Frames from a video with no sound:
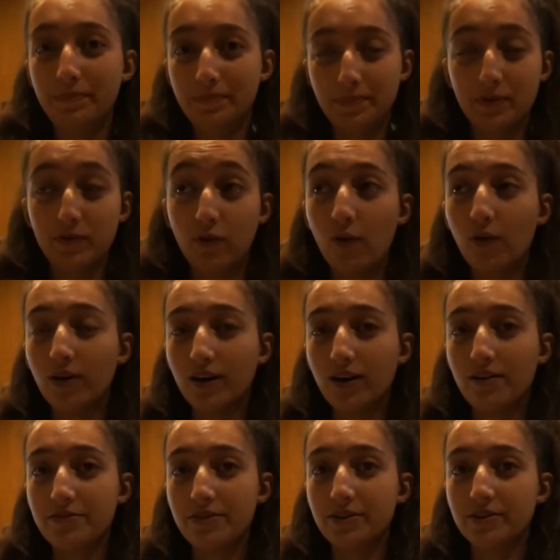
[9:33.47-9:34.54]

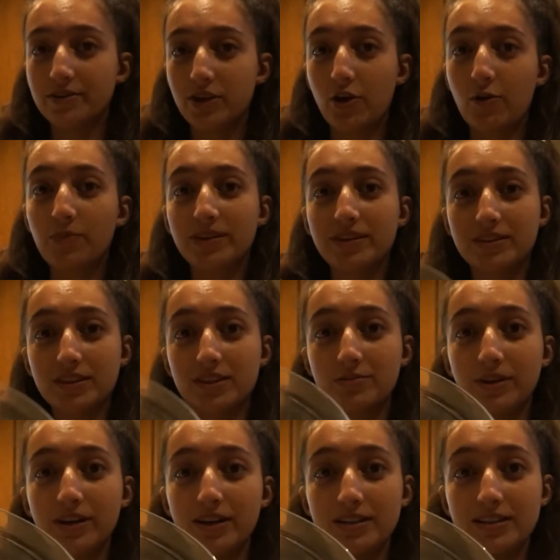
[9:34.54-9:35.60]
of the dough, but this is what
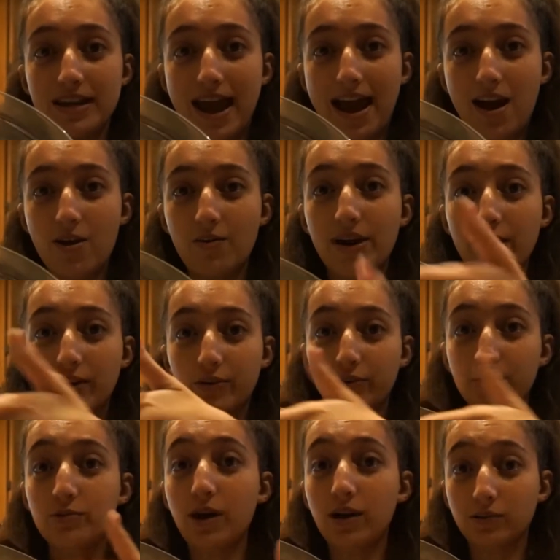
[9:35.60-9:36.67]
it is now. It
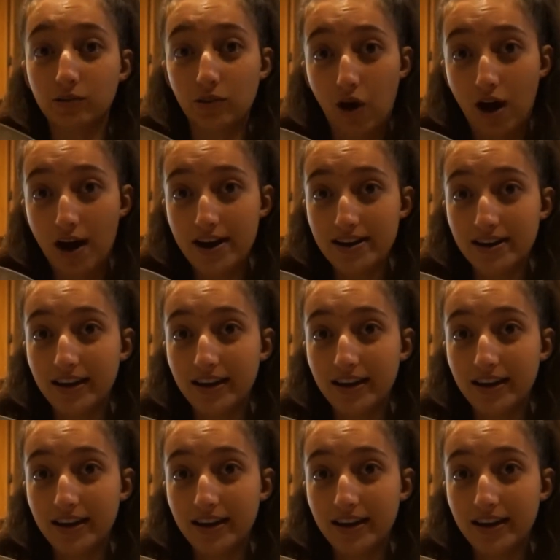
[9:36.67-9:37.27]
grew a lot.